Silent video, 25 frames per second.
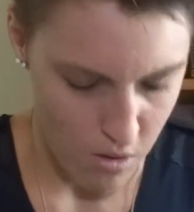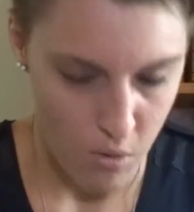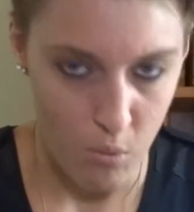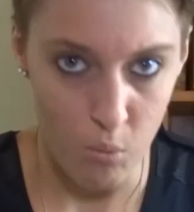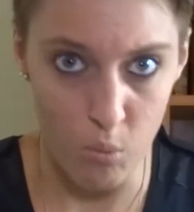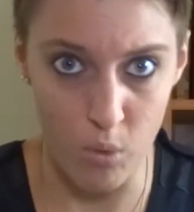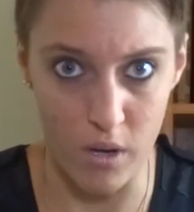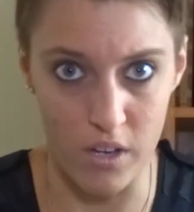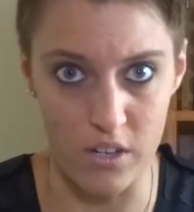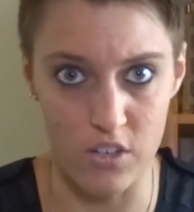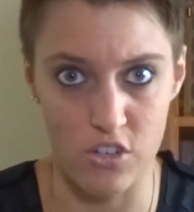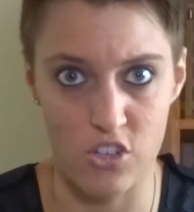
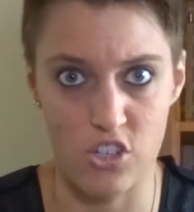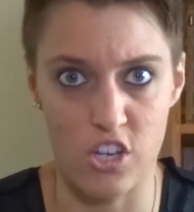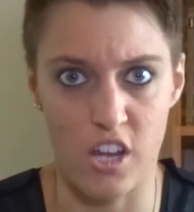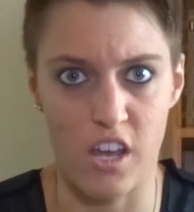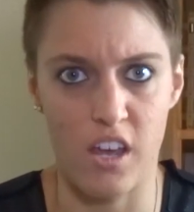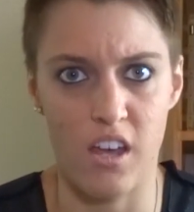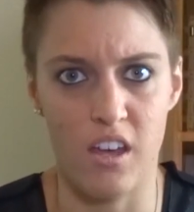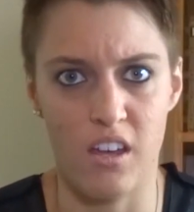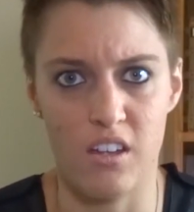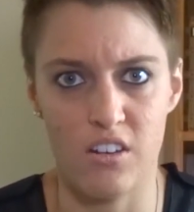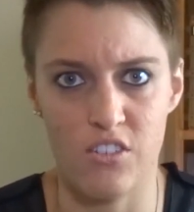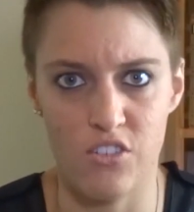One
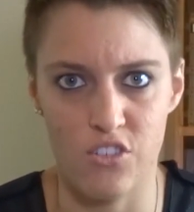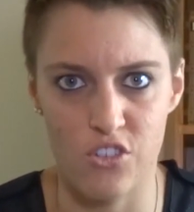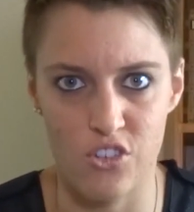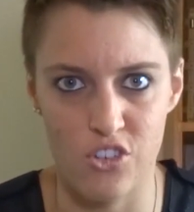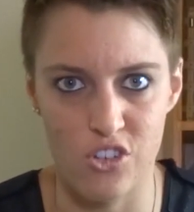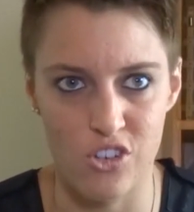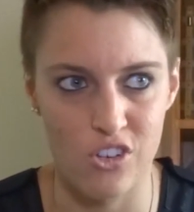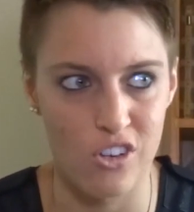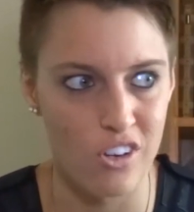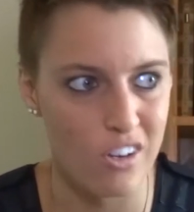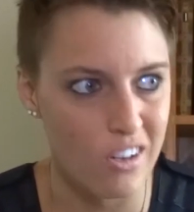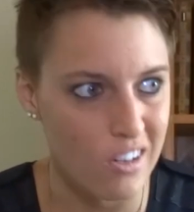
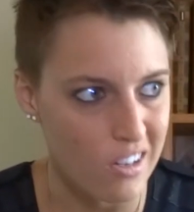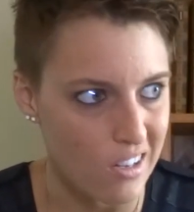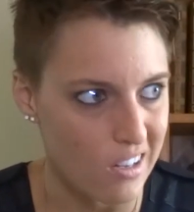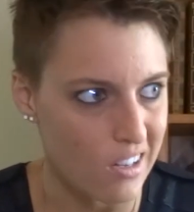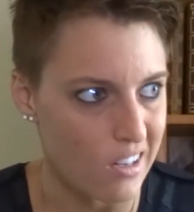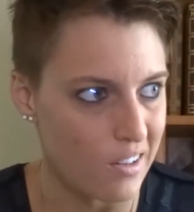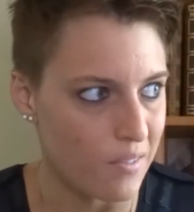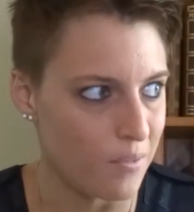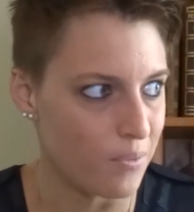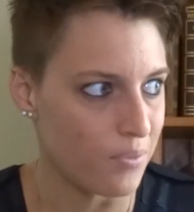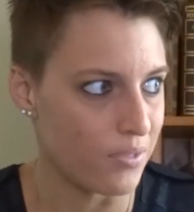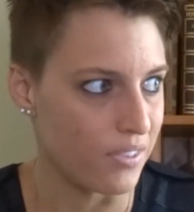change
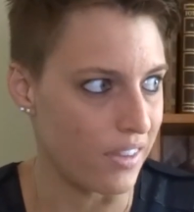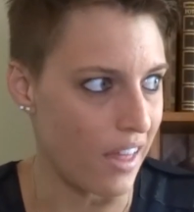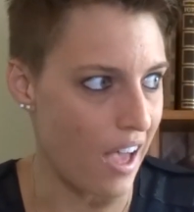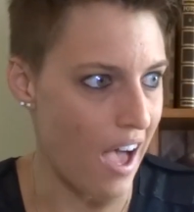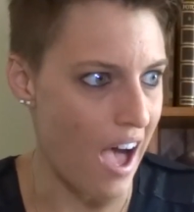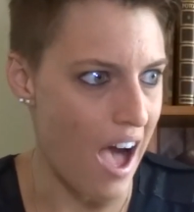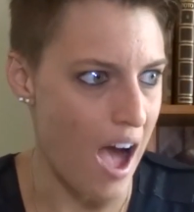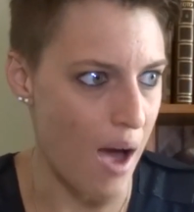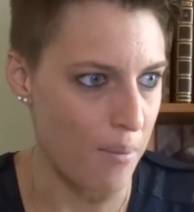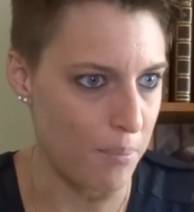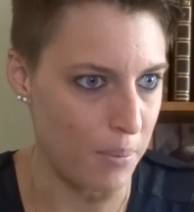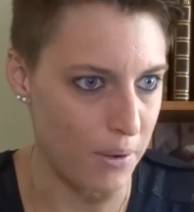that
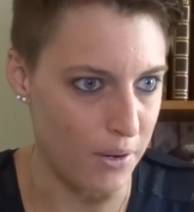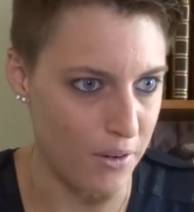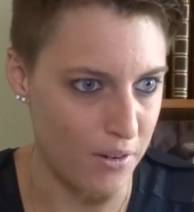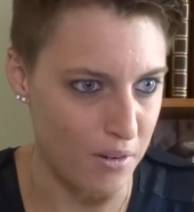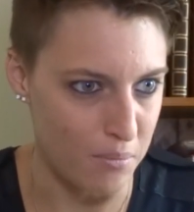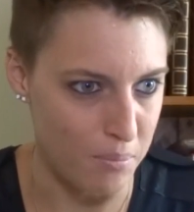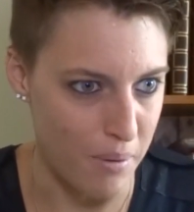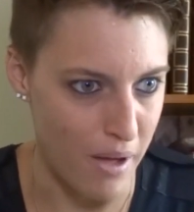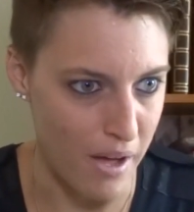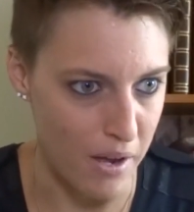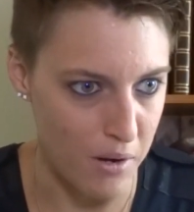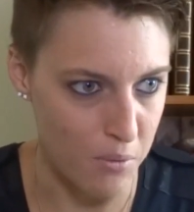happened
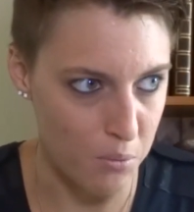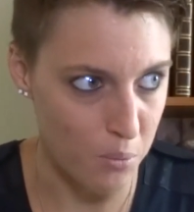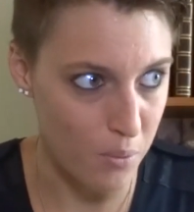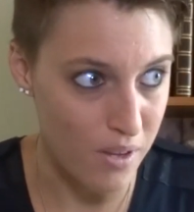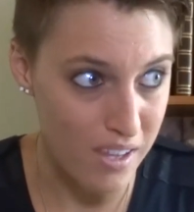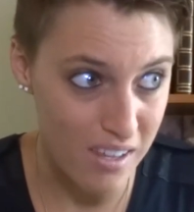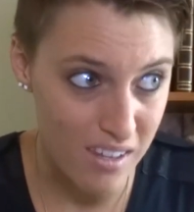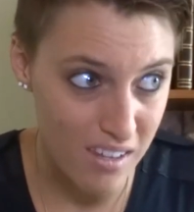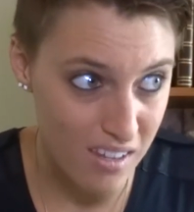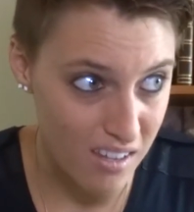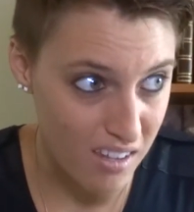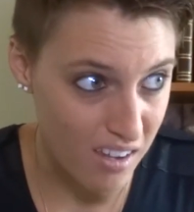about a
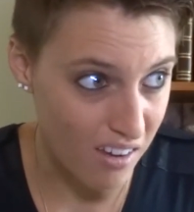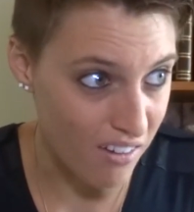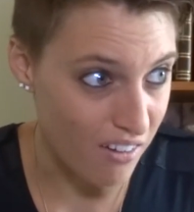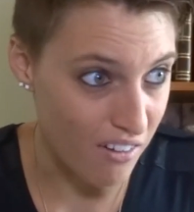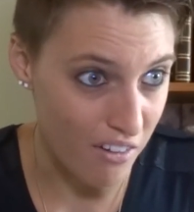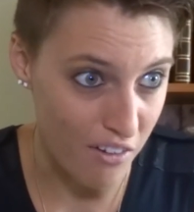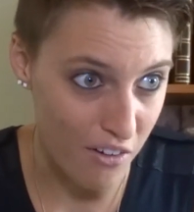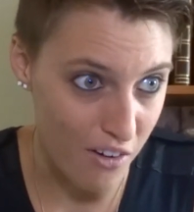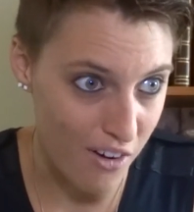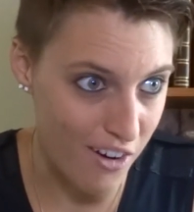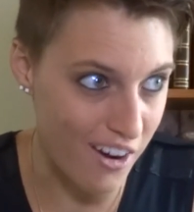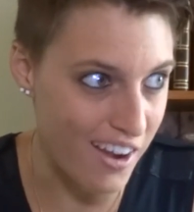week
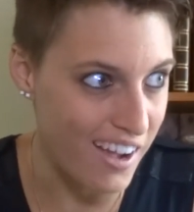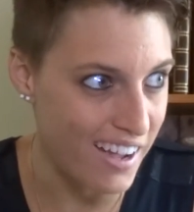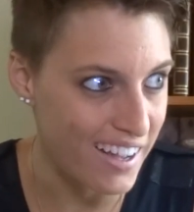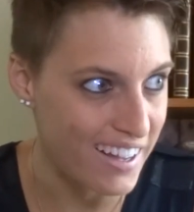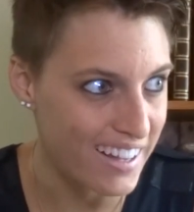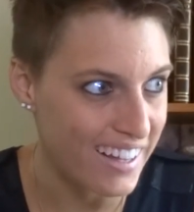ago,